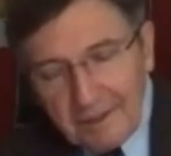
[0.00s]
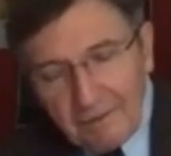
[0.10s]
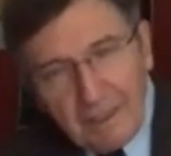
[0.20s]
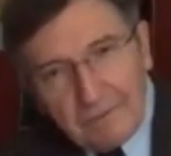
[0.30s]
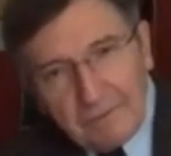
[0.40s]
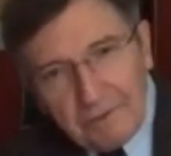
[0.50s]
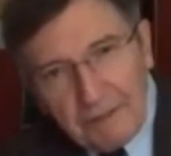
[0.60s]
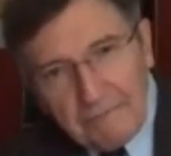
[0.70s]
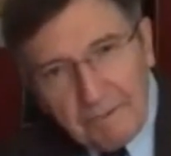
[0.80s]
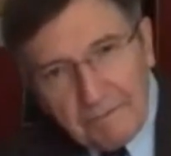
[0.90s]
to
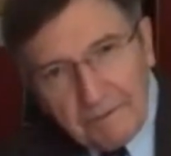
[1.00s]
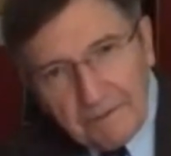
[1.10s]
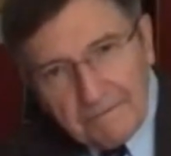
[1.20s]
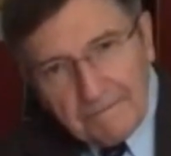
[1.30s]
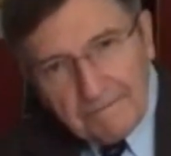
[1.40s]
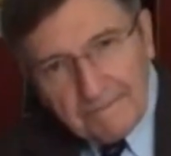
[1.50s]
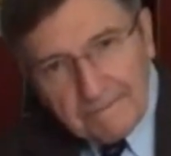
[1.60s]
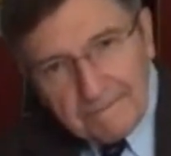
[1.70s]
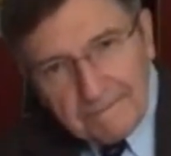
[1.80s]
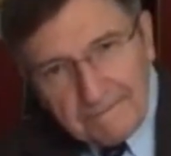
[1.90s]
interact with
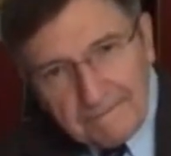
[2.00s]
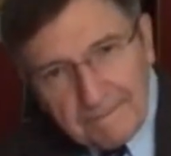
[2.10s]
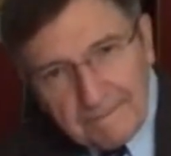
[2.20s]
great people.